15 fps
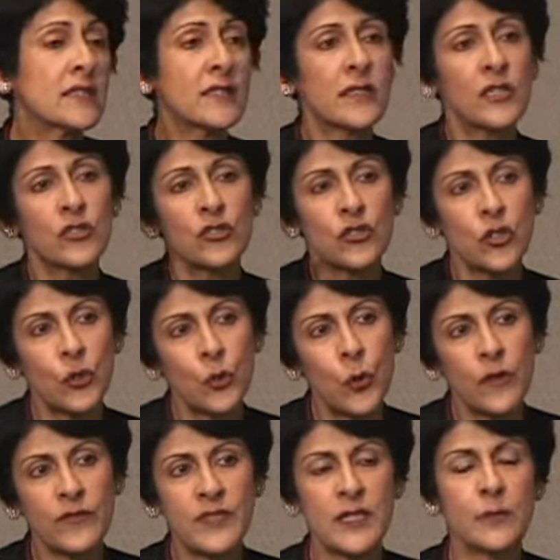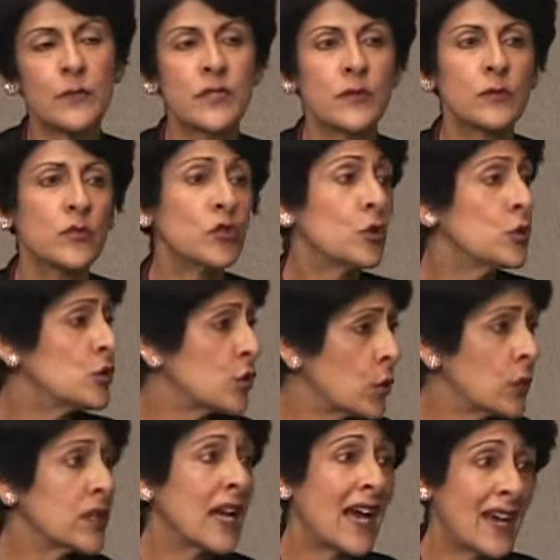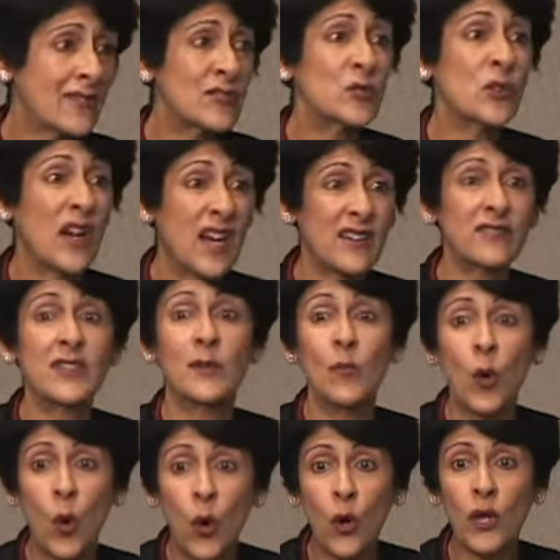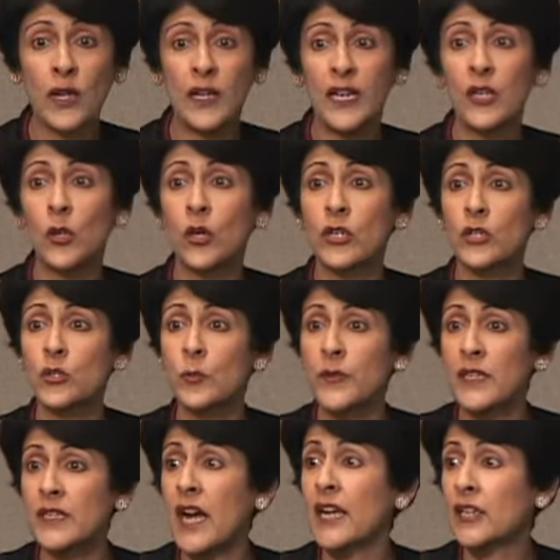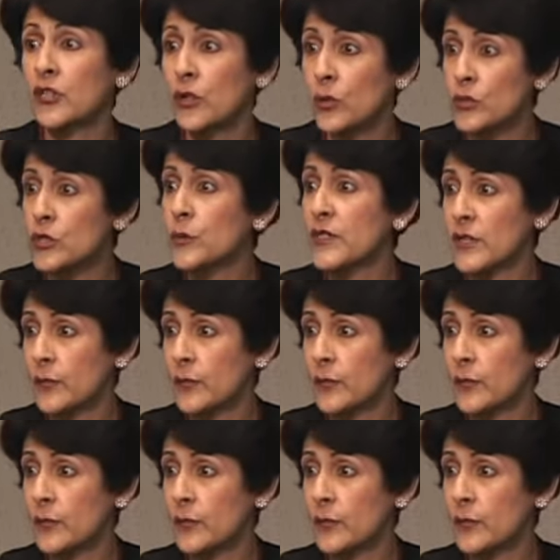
is a slew of symptoms. You don't have to have them all in order to be diagnosed with